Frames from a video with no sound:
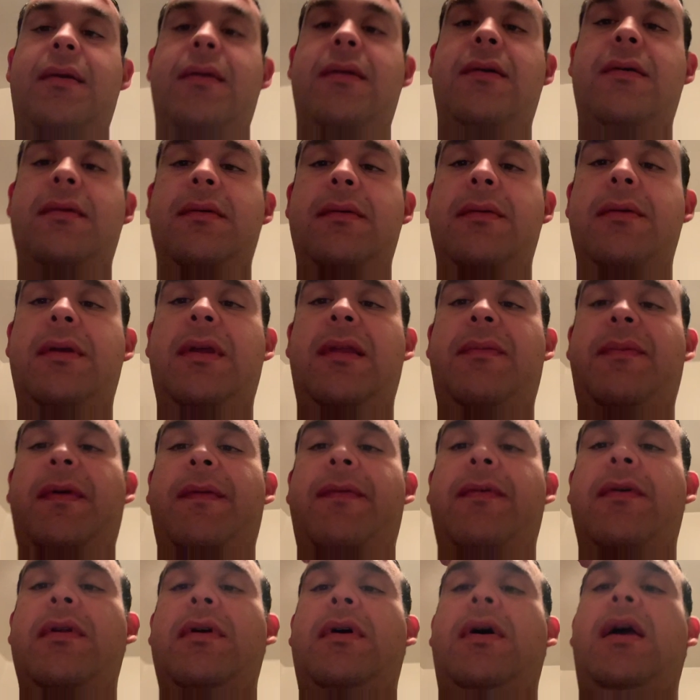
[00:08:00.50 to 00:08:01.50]
know, just
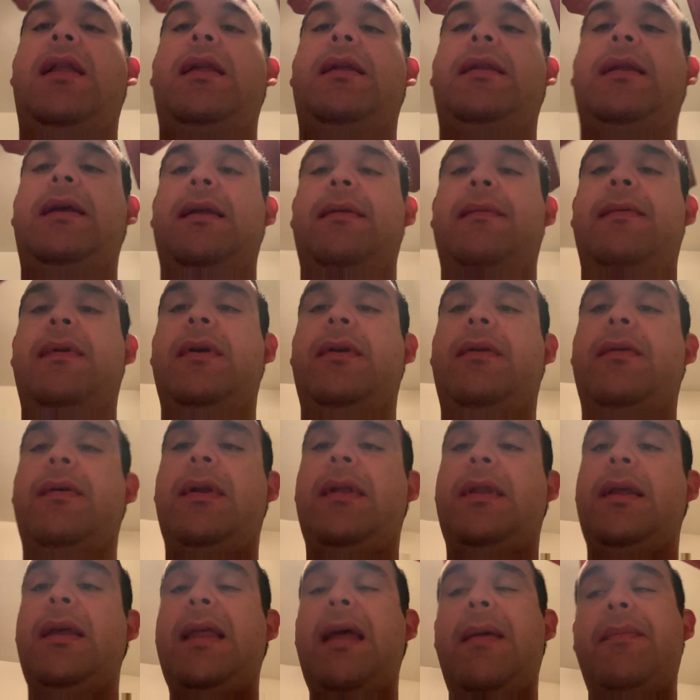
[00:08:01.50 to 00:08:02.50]
before the holidays. What a
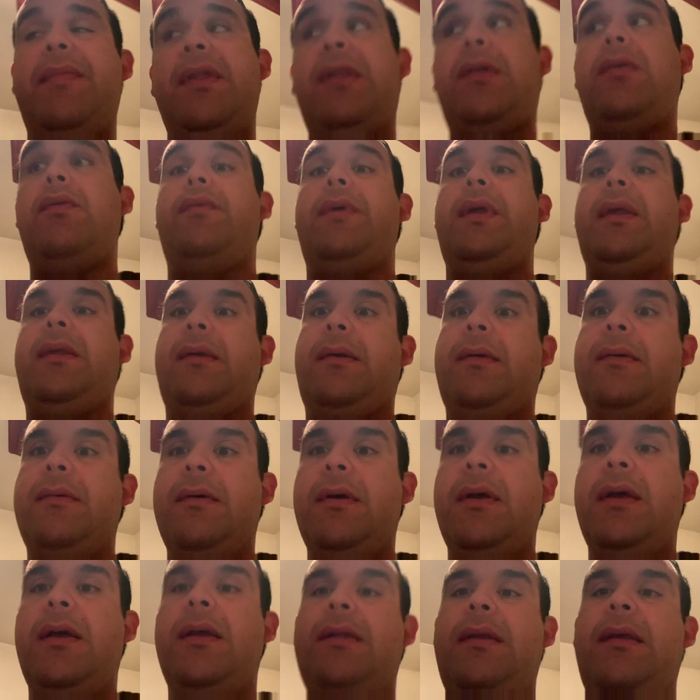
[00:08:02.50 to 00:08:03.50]
great, this happened two weeks ago,
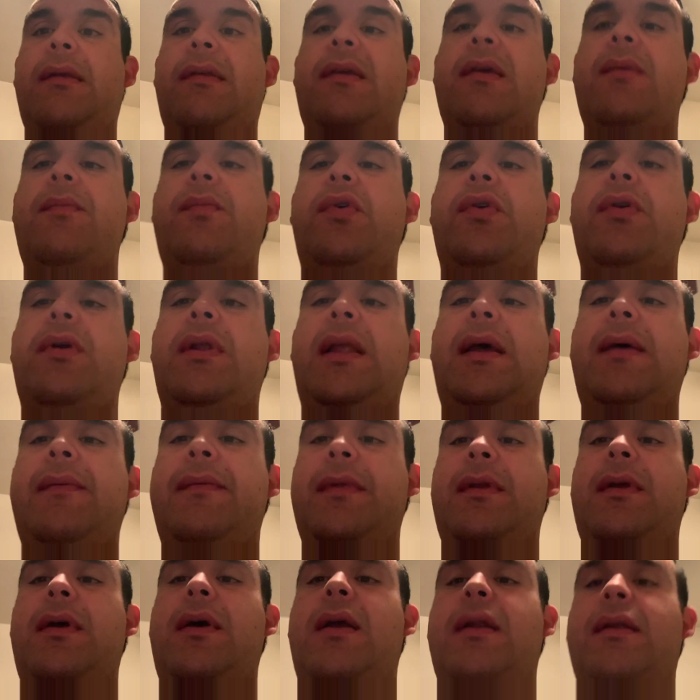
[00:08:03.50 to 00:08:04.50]
December
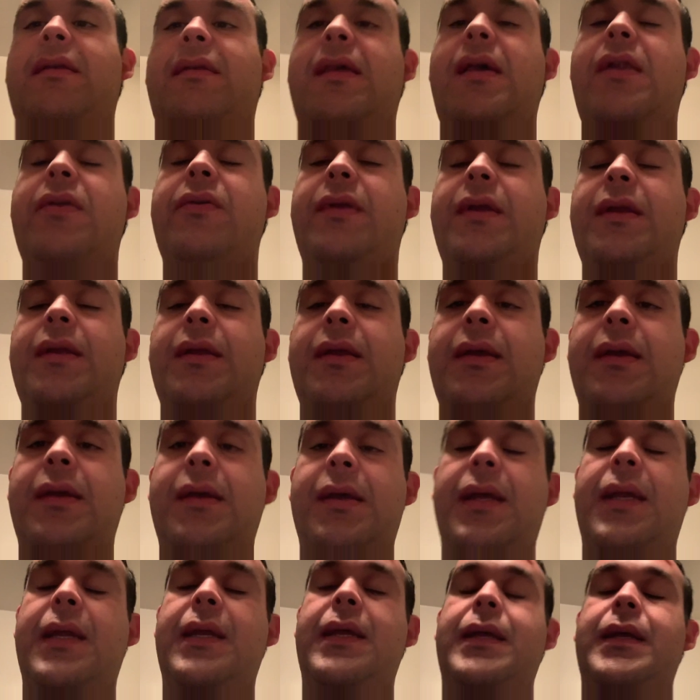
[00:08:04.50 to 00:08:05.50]
11th on a Saturday.
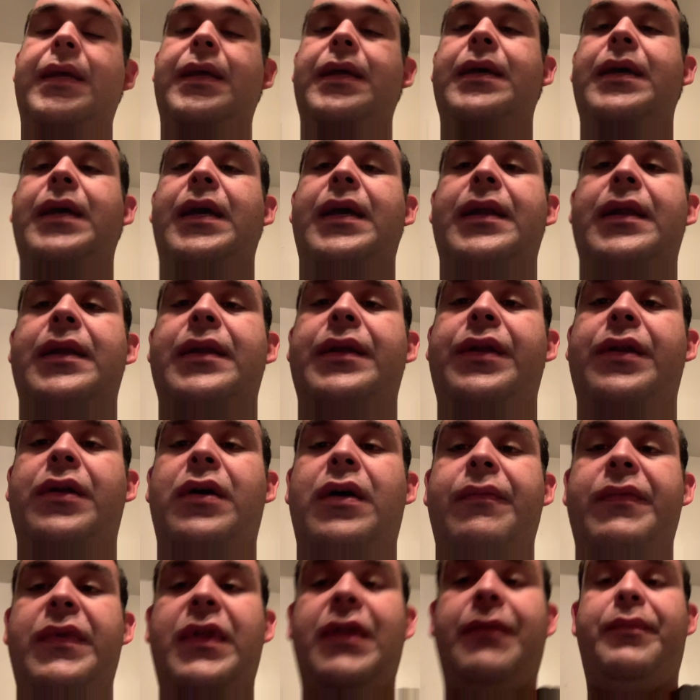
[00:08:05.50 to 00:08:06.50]
And, you know,
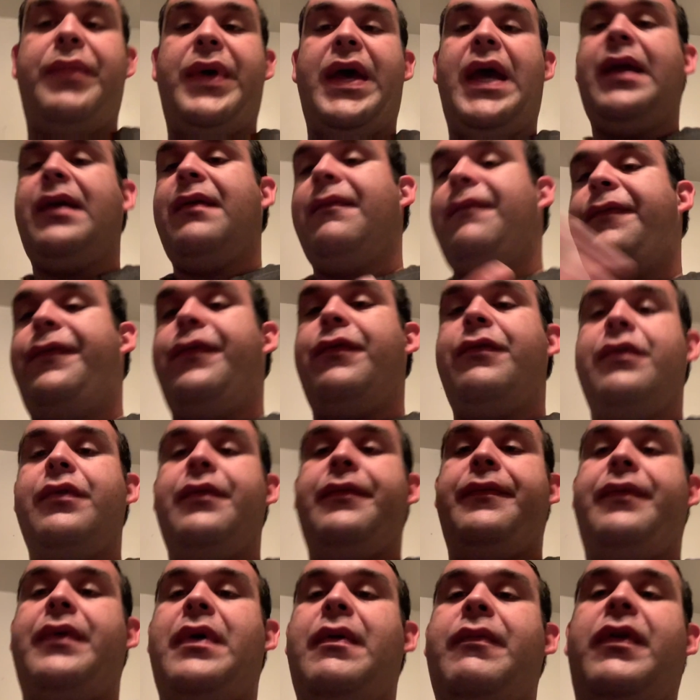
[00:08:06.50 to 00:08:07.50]
I'm just back and
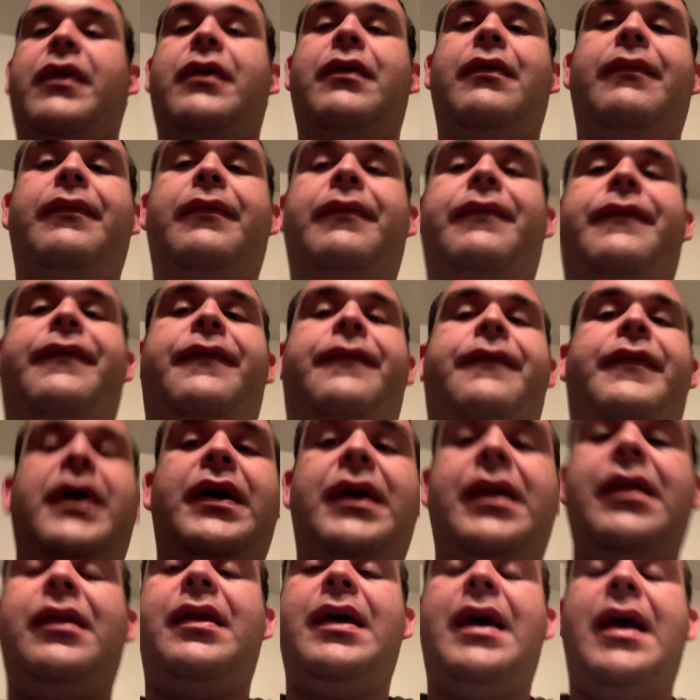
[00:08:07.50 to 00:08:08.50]
forth. I'm so
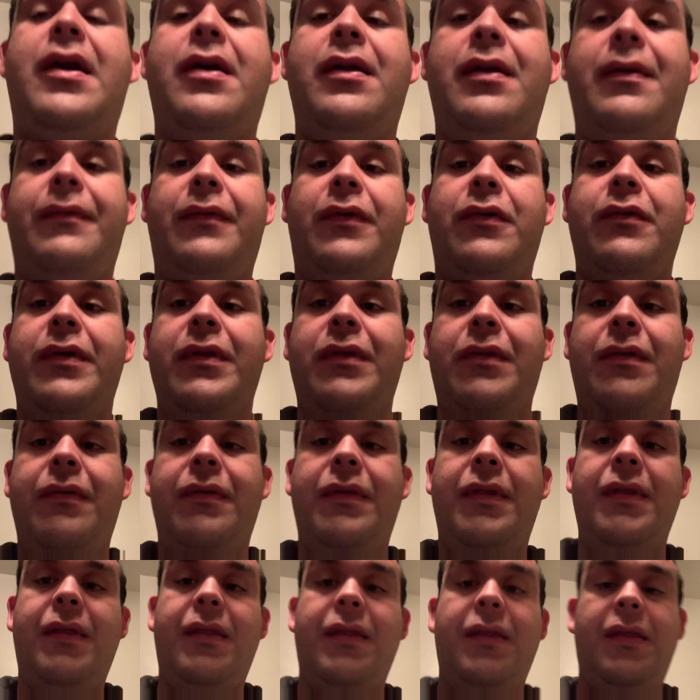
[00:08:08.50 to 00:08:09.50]
fucking tired of going through
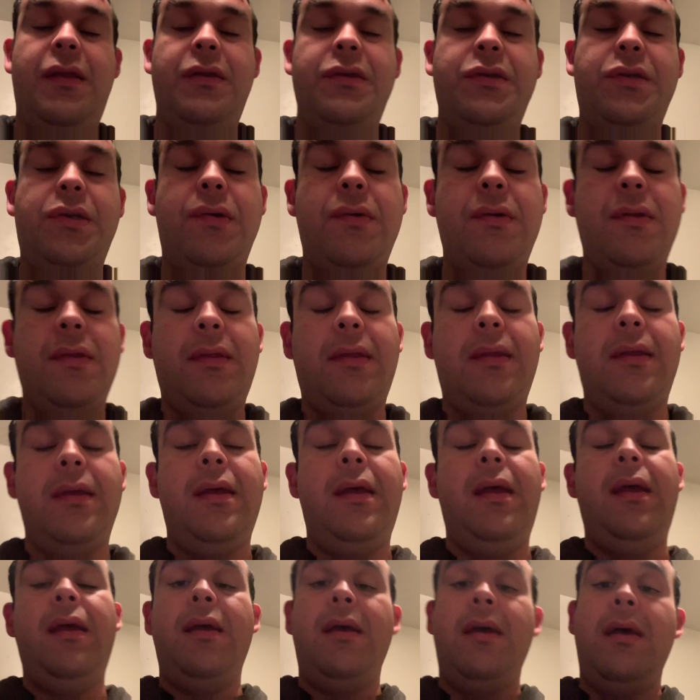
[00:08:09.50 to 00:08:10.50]
this, the insurance.
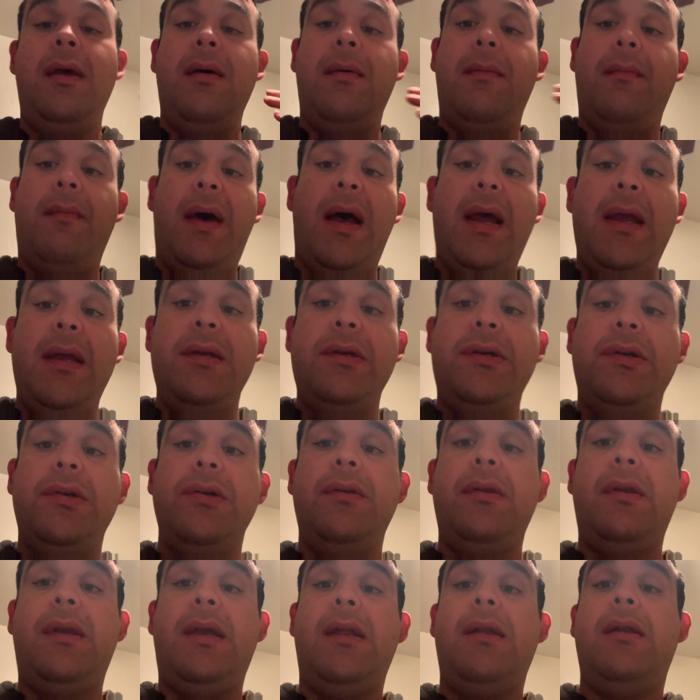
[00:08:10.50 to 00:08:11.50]
My
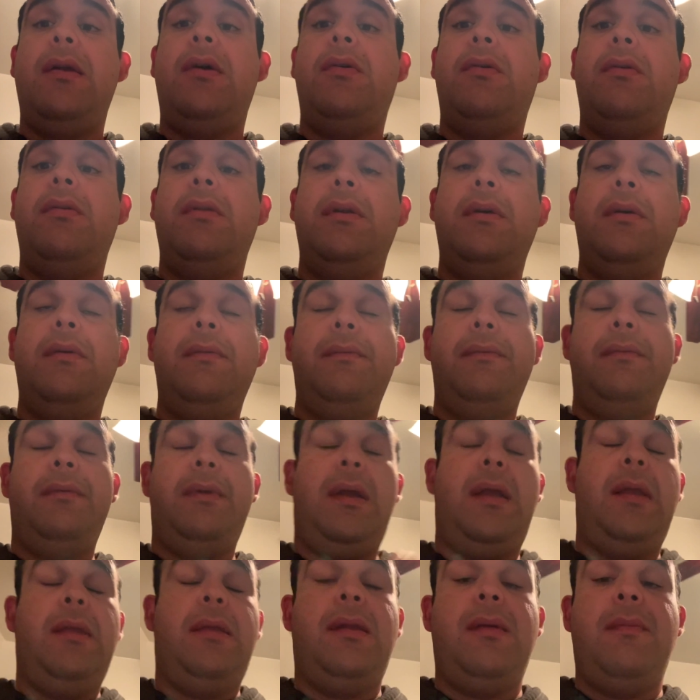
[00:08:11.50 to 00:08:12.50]
insurance getting hold of,
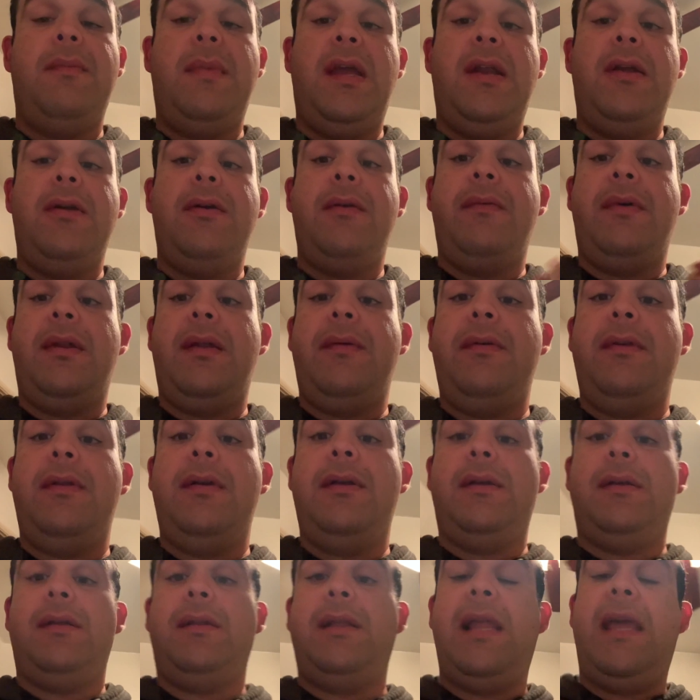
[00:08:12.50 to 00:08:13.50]
estimator, whatever,
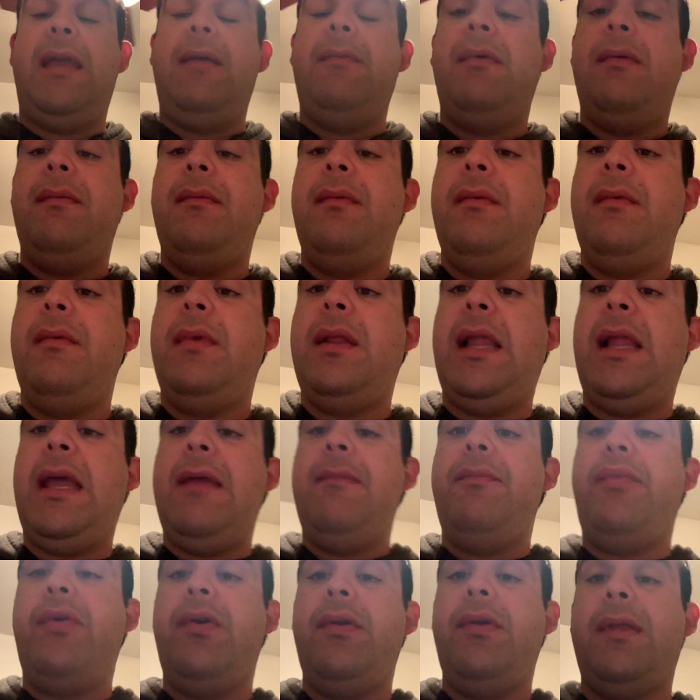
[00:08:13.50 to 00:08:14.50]
the claim,
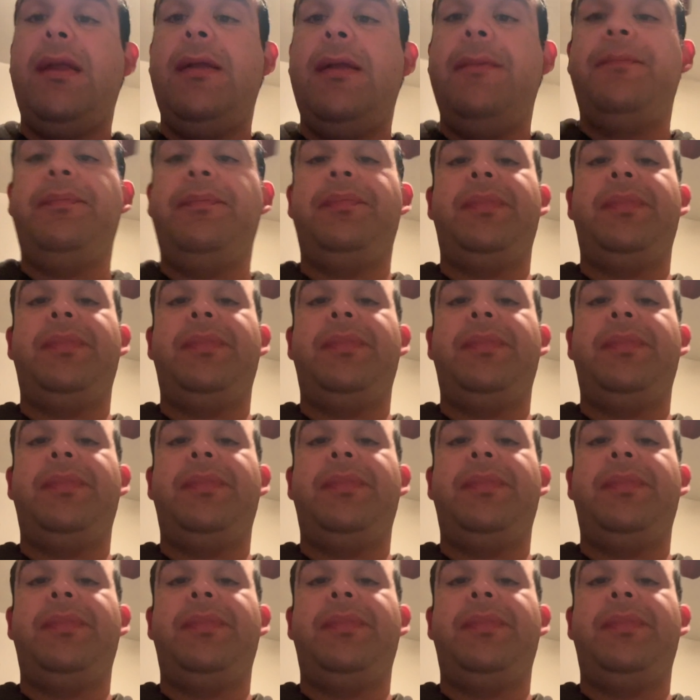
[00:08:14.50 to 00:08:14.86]
claim person